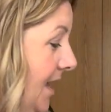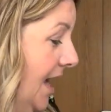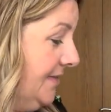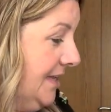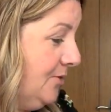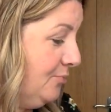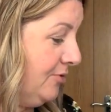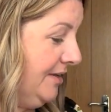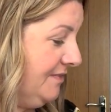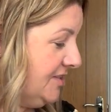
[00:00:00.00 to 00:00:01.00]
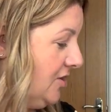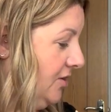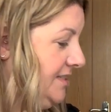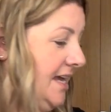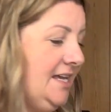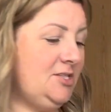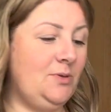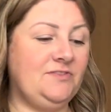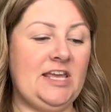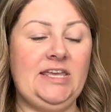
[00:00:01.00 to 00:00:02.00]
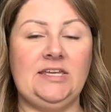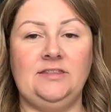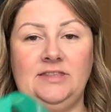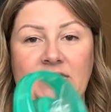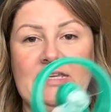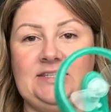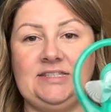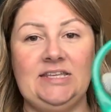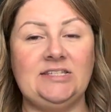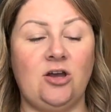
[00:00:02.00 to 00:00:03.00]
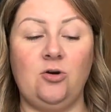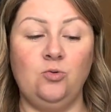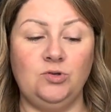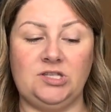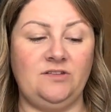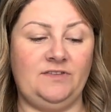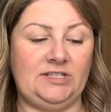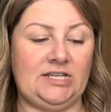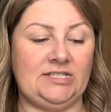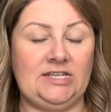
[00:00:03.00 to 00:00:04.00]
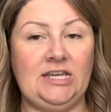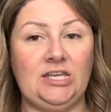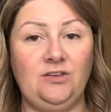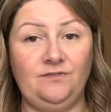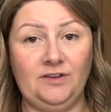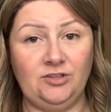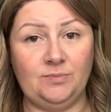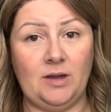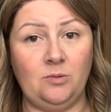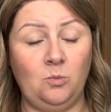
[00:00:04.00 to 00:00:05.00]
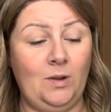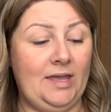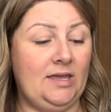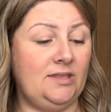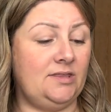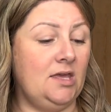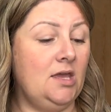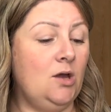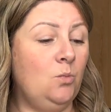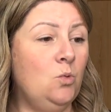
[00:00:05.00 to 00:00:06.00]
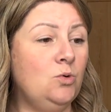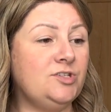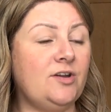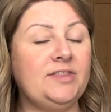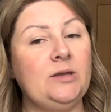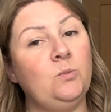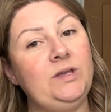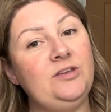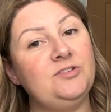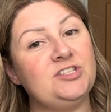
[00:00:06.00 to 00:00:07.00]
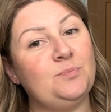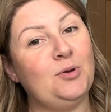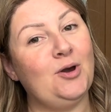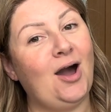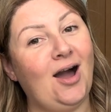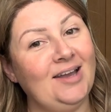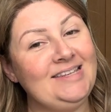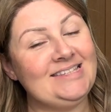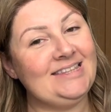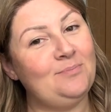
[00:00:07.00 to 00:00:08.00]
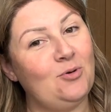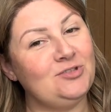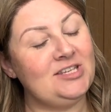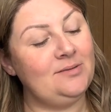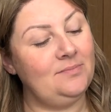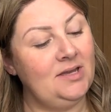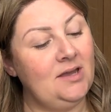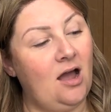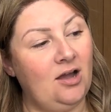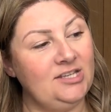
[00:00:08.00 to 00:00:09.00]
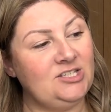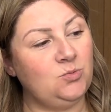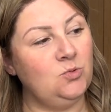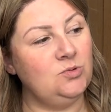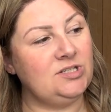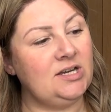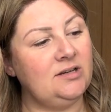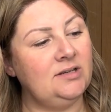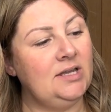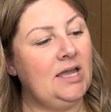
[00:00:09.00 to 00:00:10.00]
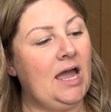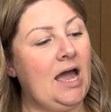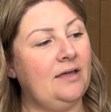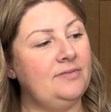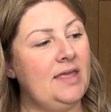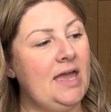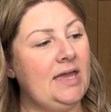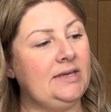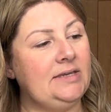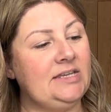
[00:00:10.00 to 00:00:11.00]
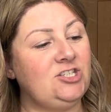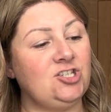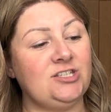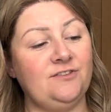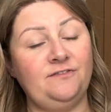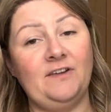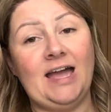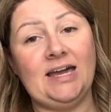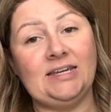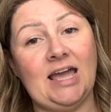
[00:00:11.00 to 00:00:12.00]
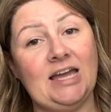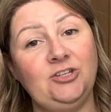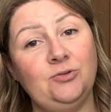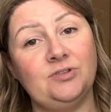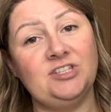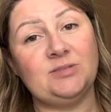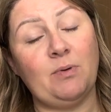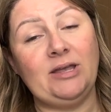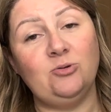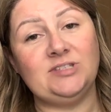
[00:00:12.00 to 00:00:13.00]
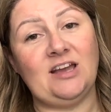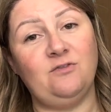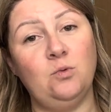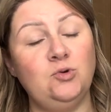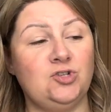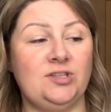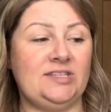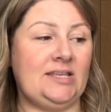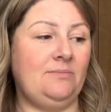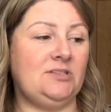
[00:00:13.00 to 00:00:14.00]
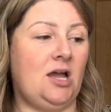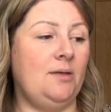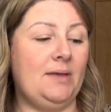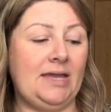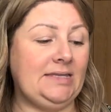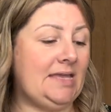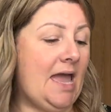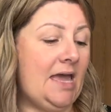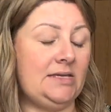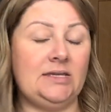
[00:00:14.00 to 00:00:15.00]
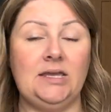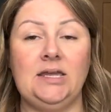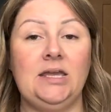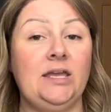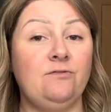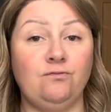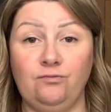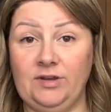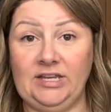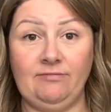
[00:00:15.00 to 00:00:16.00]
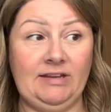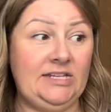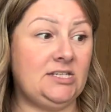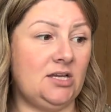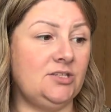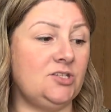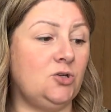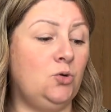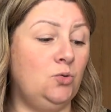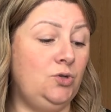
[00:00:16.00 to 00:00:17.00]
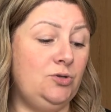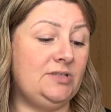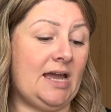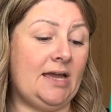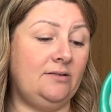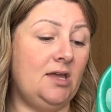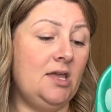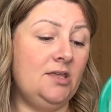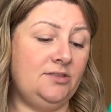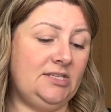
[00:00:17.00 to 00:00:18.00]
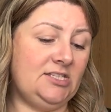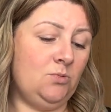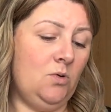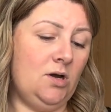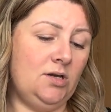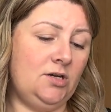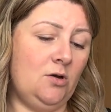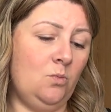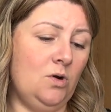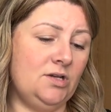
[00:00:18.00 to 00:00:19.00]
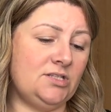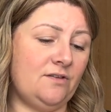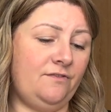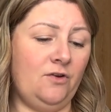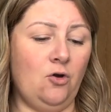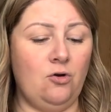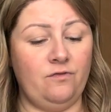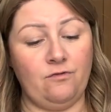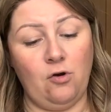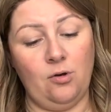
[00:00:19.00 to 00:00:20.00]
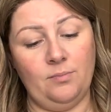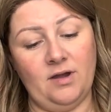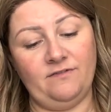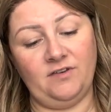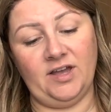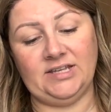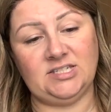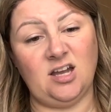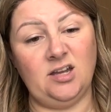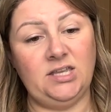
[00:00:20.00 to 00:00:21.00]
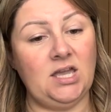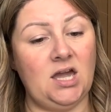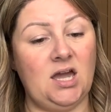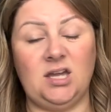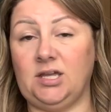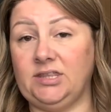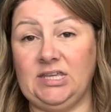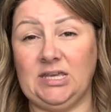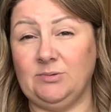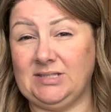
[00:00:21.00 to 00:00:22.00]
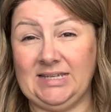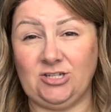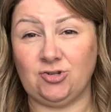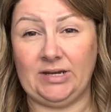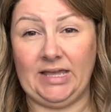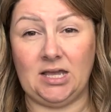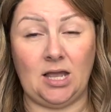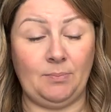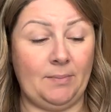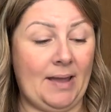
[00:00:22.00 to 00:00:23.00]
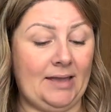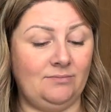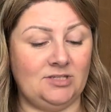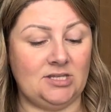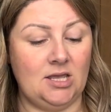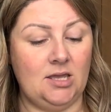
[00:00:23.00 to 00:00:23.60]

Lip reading: And then on previous holidays, we've taken these. These are also fantastic. You fill them up with water. I think we used to put ice in the bottom, iced water, and then it's just a fan and you can spray yourself water at the same time. Again, it really, really does cool you down. This one was from Flying Tiger, and I think it was literally a couple of pounds.